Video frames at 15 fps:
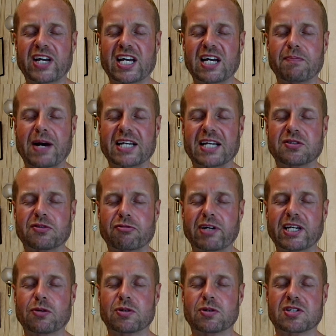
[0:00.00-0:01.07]
fear based
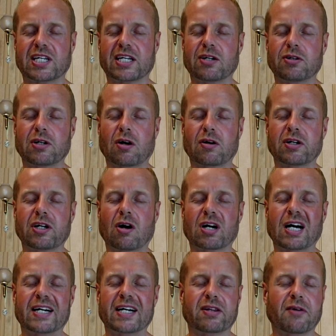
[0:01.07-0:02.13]
frequency, not, not
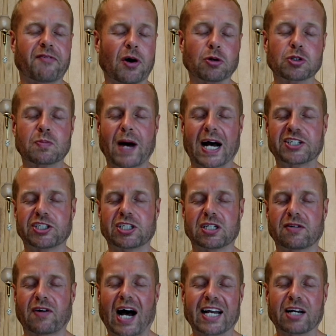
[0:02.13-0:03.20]
kind of the false passion
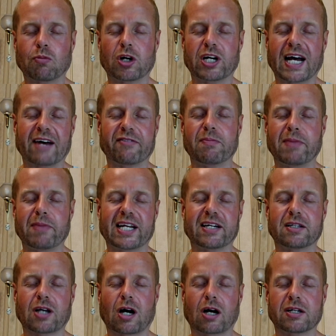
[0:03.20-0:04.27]
of I want to have a
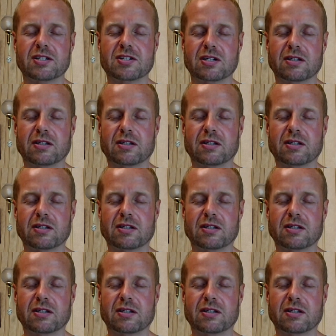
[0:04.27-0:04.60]
million dollars